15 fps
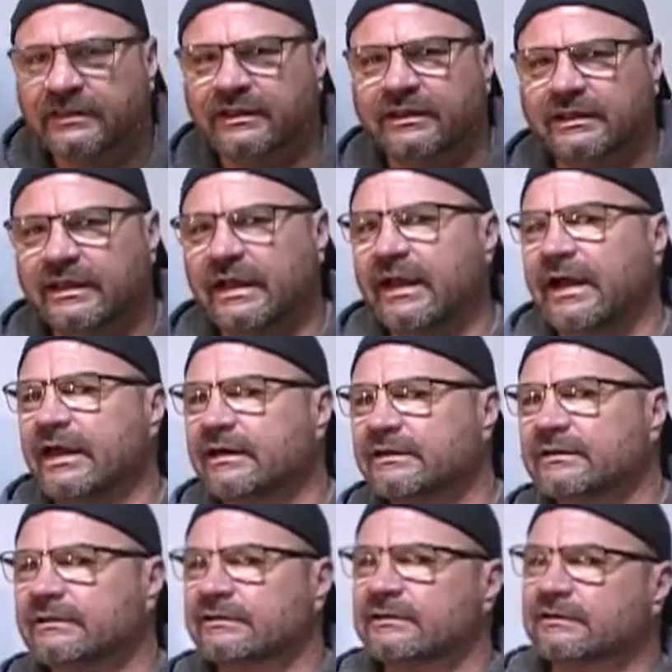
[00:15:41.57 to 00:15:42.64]
Yeah,
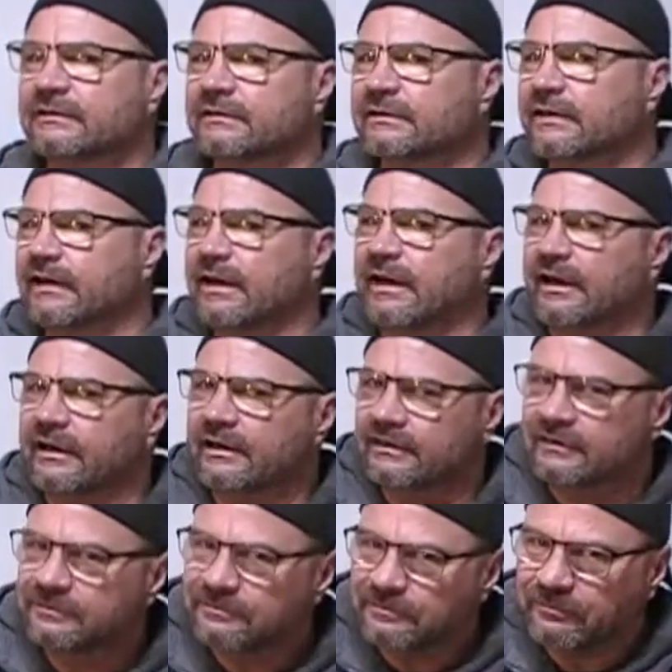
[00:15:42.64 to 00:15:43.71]
okay.
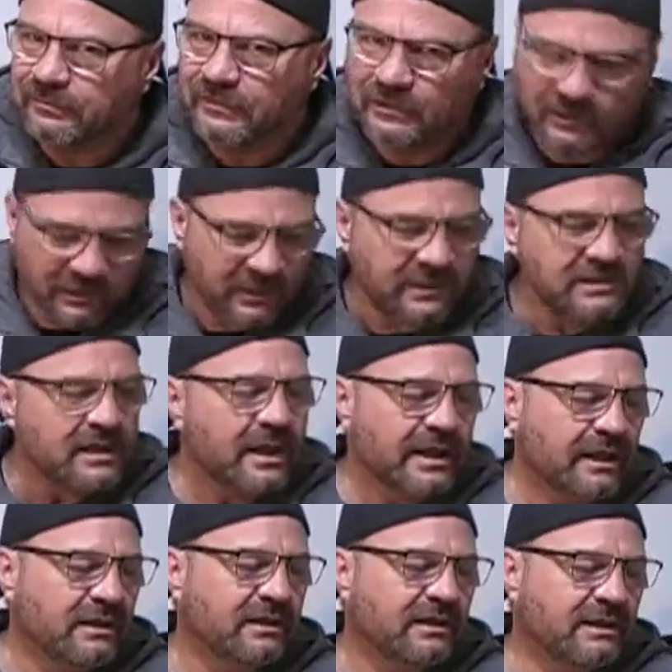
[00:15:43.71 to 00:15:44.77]
It's
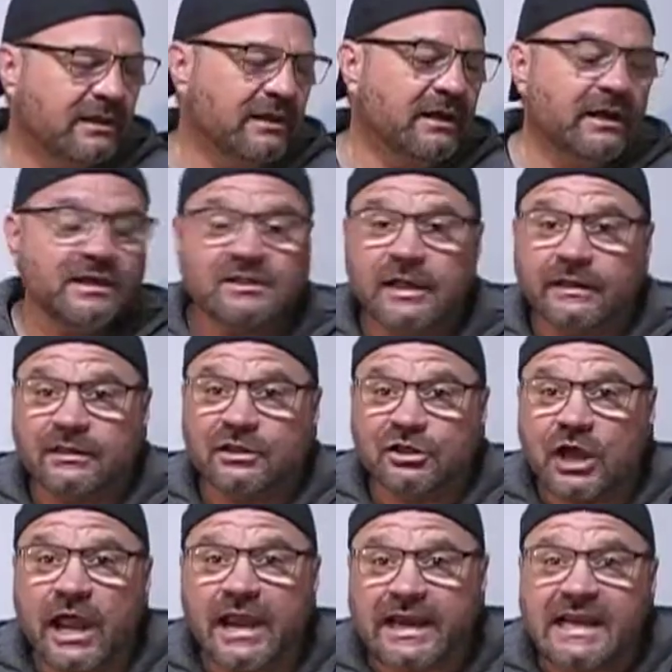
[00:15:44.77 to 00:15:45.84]
like the
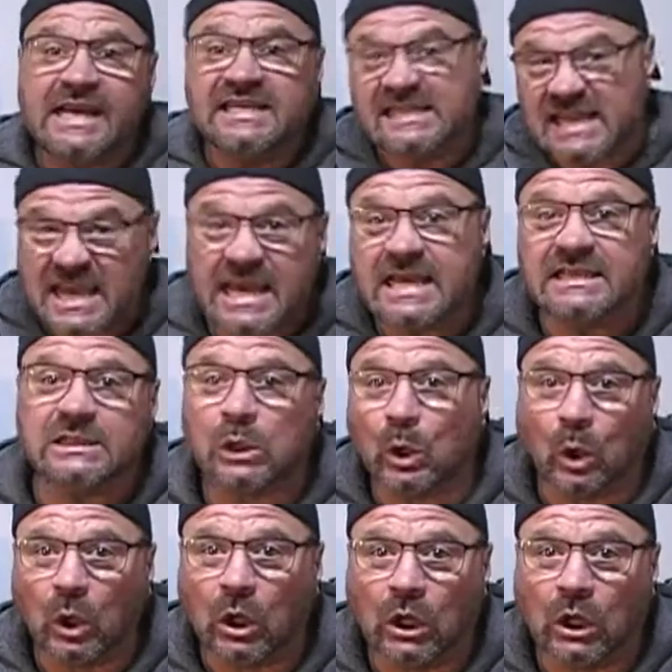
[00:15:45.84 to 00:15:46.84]
Chinese Kiesel.